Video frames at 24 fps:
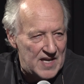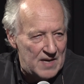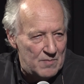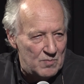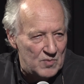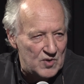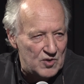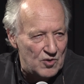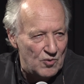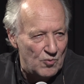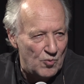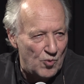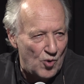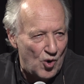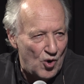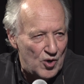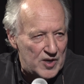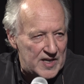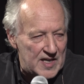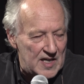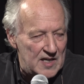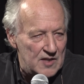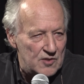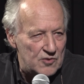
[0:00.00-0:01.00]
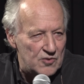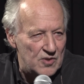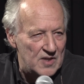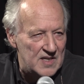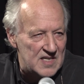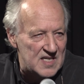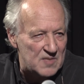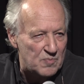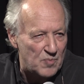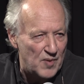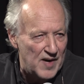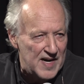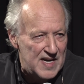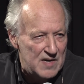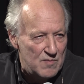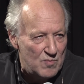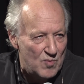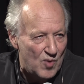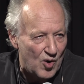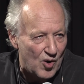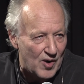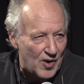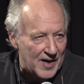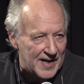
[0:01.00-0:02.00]
them to walk into a spring
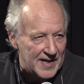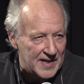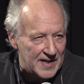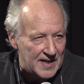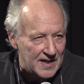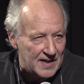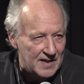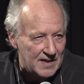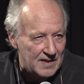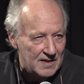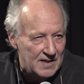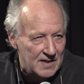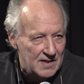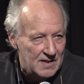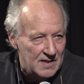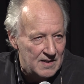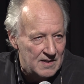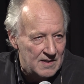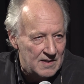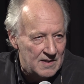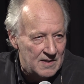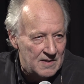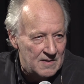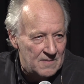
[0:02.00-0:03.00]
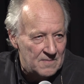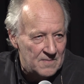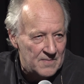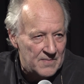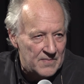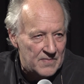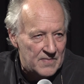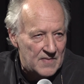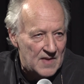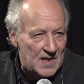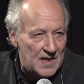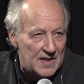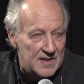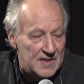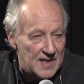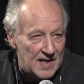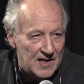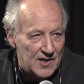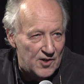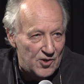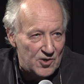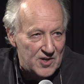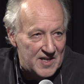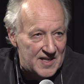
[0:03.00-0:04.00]
morning. And they
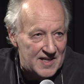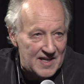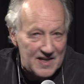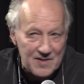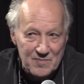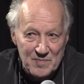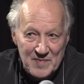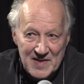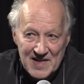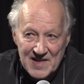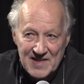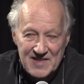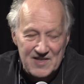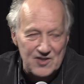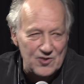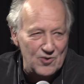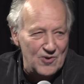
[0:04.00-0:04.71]
looked at me, and